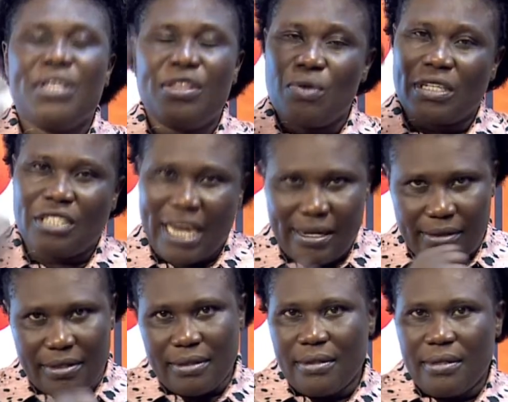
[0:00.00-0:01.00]
your
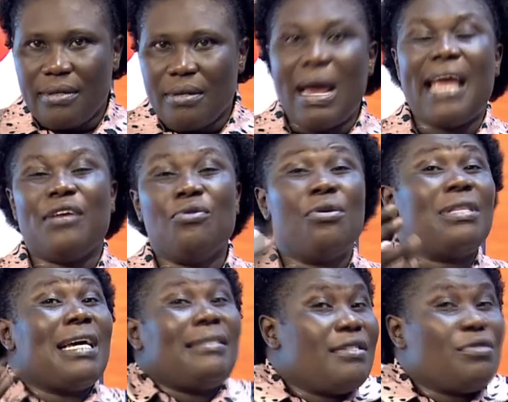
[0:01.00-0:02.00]
child. I know
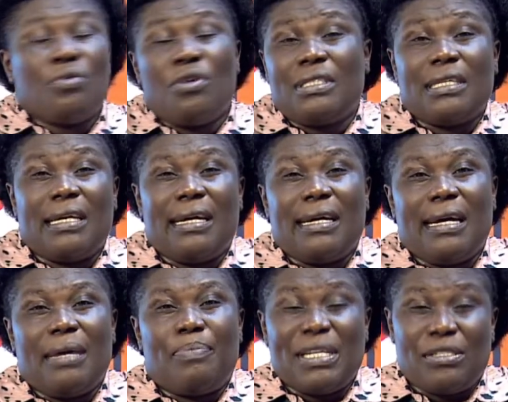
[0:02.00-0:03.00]
that is what
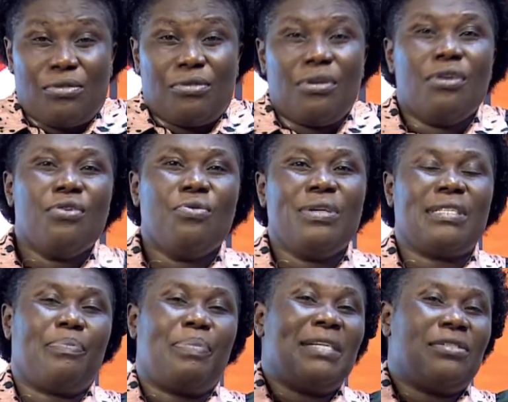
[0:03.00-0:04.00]
a person who is
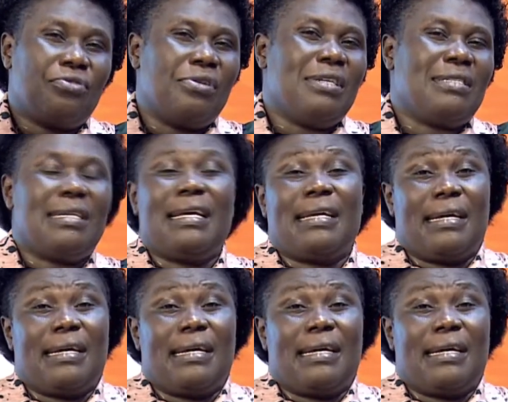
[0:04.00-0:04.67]
a pastoralist like a